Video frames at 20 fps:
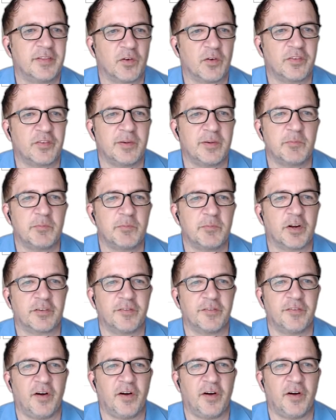they don't seem
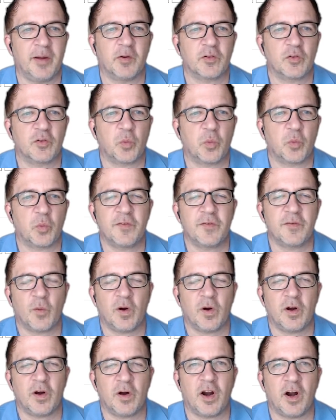justifiable.
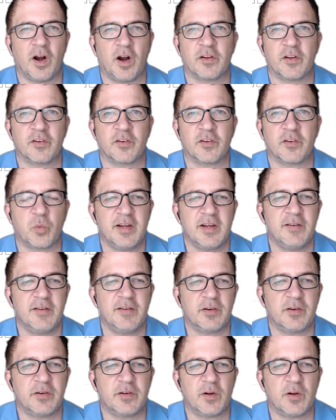$2,400,
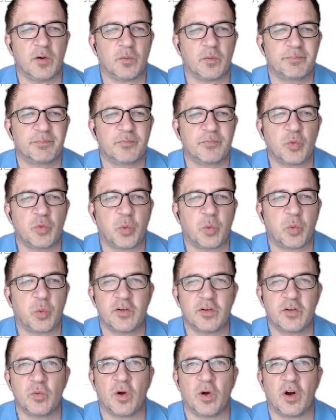even, you know,
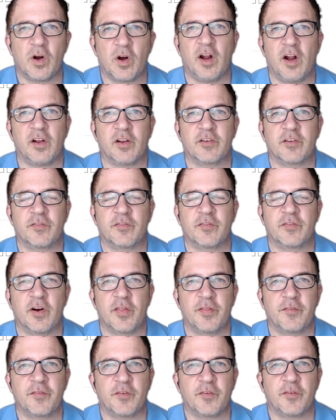$2,200 for a
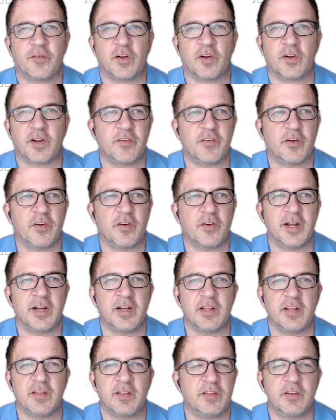full hash
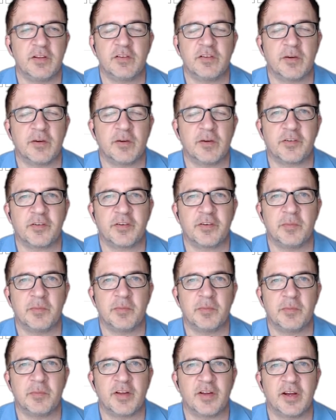3080. These numbers seem
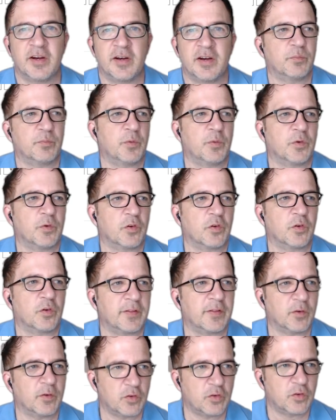insane. We were looking,
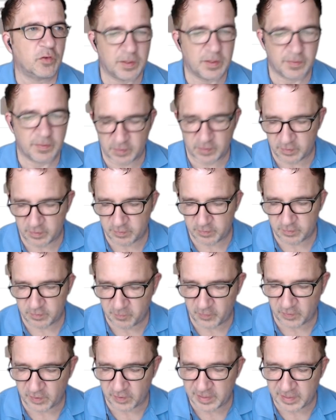though, too, even at some of
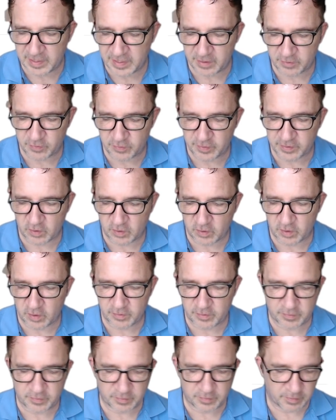the light hash rate
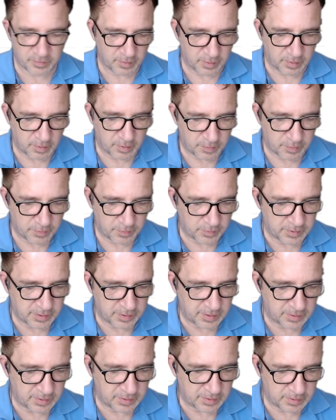cards,
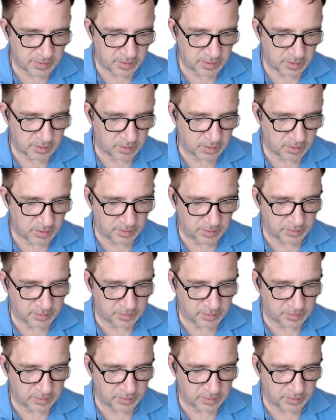3080 uh,